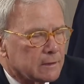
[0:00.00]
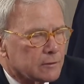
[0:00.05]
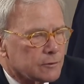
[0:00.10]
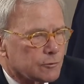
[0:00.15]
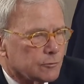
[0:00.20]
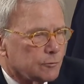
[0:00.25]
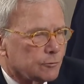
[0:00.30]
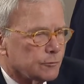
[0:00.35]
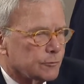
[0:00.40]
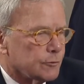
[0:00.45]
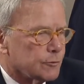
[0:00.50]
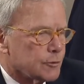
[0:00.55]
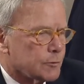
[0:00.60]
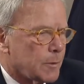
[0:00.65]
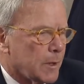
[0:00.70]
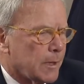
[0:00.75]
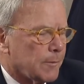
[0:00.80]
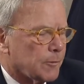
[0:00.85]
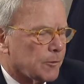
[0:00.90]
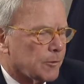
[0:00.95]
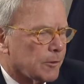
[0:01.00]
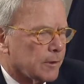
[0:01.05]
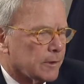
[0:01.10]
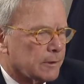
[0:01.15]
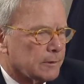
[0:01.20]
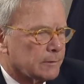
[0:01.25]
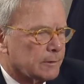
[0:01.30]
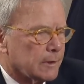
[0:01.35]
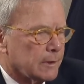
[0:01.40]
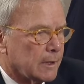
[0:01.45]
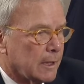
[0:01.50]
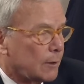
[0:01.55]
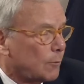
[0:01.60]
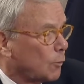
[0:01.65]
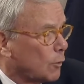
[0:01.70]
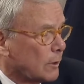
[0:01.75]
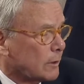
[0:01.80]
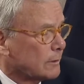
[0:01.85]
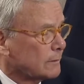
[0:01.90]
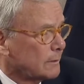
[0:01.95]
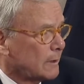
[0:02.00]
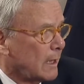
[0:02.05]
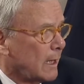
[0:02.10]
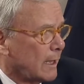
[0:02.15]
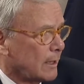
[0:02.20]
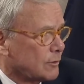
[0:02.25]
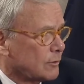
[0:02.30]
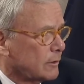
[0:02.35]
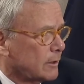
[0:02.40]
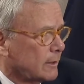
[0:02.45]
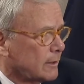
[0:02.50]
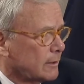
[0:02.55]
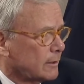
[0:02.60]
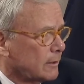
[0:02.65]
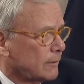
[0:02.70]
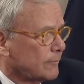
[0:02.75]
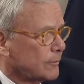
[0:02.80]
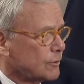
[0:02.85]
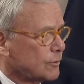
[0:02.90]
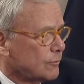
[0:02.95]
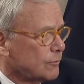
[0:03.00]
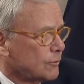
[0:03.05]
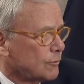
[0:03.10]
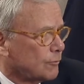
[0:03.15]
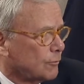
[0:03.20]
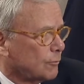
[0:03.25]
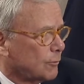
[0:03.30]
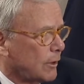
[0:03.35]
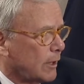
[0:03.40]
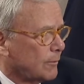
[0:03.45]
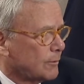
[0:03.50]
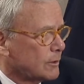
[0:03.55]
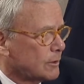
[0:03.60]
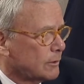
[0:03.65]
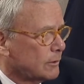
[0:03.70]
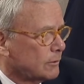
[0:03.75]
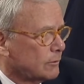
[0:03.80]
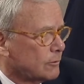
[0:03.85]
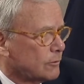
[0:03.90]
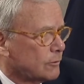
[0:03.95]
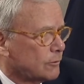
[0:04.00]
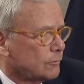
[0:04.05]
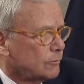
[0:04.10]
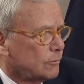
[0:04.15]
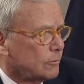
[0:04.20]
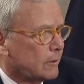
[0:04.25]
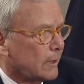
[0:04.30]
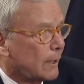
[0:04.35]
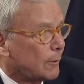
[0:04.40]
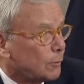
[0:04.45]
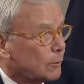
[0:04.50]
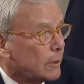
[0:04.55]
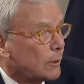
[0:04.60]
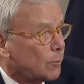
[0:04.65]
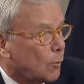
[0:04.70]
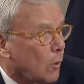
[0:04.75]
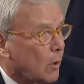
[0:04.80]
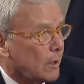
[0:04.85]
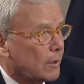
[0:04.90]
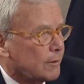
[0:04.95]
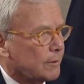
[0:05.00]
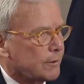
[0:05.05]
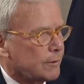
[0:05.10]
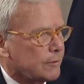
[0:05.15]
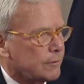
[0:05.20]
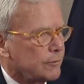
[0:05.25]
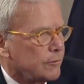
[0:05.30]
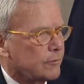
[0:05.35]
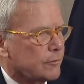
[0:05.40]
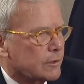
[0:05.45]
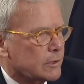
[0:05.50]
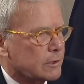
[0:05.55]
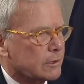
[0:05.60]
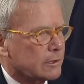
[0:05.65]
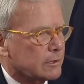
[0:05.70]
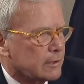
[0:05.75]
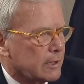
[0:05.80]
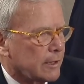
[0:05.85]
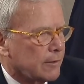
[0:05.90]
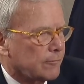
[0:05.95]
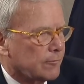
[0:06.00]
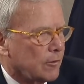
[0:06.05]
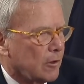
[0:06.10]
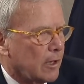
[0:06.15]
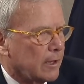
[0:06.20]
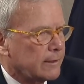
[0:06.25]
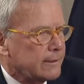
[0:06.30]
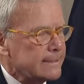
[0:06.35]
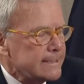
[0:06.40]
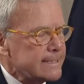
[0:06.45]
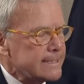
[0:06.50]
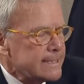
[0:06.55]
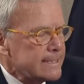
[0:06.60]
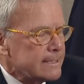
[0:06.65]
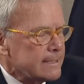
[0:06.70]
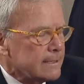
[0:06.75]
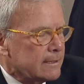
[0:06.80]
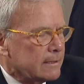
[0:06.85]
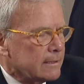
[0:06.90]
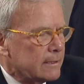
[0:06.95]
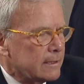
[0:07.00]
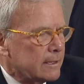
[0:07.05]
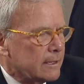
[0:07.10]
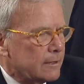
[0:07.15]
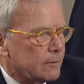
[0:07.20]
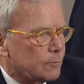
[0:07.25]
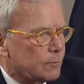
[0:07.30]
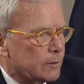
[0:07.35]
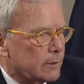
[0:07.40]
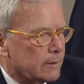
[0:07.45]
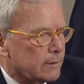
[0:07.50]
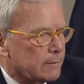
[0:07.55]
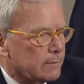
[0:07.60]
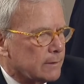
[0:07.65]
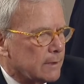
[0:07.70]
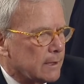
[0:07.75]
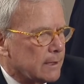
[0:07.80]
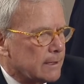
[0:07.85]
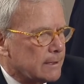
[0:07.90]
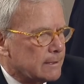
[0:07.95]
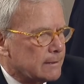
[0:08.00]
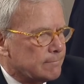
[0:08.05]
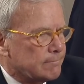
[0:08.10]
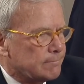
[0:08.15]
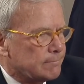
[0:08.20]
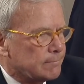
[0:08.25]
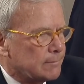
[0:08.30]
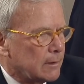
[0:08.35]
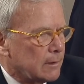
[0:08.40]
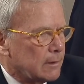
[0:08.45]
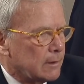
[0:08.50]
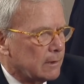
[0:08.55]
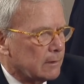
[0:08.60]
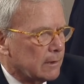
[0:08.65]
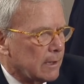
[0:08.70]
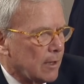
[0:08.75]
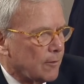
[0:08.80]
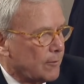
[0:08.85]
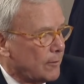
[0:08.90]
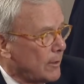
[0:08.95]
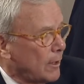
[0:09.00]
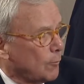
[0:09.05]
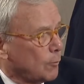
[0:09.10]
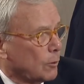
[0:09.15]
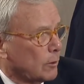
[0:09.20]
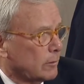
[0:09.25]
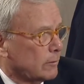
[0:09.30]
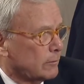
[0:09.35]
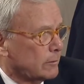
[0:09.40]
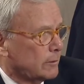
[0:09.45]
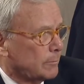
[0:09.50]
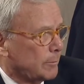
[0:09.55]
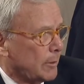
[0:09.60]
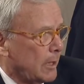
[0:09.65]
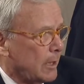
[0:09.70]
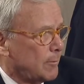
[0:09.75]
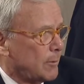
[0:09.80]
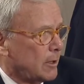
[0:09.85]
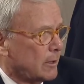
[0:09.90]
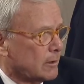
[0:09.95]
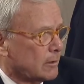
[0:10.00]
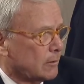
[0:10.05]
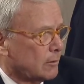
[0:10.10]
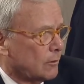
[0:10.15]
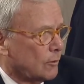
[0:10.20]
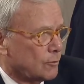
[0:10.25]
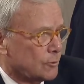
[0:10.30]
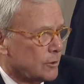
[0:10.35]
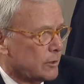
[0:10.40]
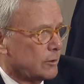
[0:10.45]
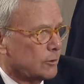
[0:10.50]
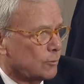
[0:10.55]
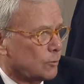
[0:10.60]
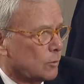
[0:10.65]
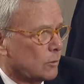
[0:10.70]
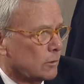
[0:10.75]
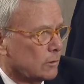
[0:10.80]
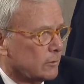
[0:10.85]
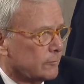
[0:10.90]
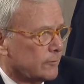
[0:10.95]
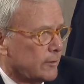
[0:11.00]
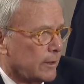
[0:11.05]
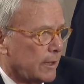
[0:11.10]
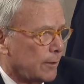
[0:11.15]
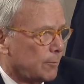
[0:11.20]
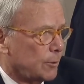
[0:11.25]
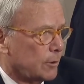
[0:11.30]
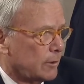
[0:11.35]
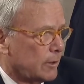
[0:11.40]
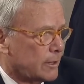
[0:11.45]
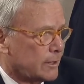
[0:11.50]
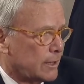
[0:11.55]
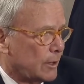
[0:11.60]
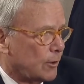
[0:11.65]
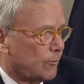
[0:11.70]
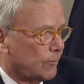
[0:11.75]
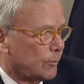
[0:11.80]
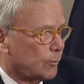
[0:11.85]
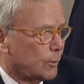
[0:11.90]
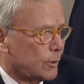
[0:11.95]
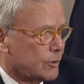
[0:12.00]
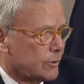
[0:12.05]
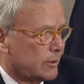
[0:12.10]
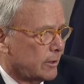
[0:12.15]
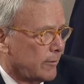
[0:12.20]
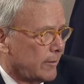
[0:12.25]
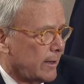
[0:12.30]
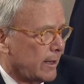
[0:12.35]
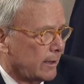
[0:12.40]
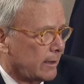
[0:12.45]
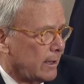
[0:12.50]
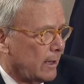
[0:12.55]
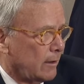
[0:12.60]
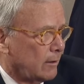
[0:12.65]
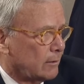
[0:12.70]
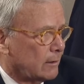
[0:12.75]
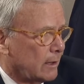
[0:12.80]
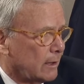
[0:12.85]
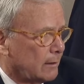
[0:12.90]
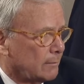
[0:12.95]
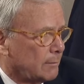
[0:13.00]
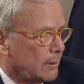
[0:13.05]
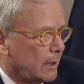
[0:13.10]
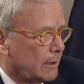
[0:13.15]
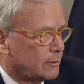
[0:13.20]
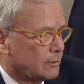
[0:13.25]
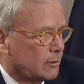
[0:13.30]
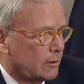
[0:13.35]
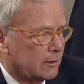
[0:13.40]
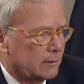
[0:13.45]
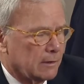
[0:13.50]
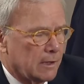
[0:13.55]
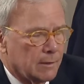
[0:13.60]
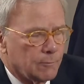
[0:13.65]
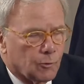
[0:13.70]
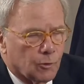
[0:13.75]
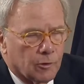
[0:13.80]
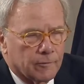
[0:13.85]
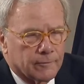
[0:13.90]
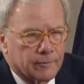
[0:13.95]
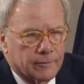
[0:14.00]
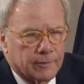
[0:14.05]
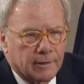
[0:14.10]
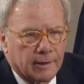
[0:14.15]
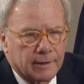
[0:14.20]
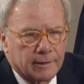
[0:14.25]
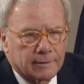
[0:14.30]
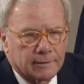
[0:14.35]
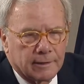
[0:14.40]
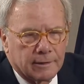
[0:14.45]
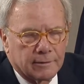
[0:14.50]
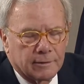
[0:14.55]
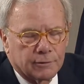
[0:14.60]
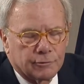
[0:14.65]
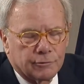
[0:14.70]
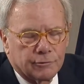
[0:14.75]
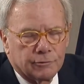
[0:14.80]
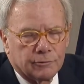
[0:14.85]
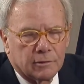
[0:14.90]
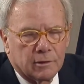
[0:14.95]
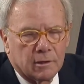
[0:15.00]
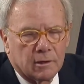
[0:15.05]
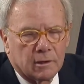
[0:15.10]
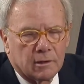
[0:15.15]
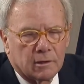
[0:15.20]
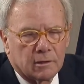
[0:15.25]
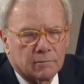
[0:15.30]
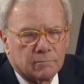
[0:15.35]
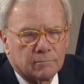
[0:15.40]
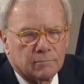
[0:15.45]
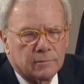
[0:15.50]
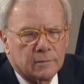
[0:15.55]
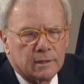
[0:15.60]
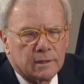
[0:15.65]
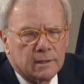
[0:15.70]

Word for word: school newspaper, and, and I'd worked actually in a television newsroom when I was still in school. And I really wanted to do this because I thought it would um, allow the network to pay me to go see the world. And then I realized I overwished on that account. I, saw a lot more of it than I intended to. Um,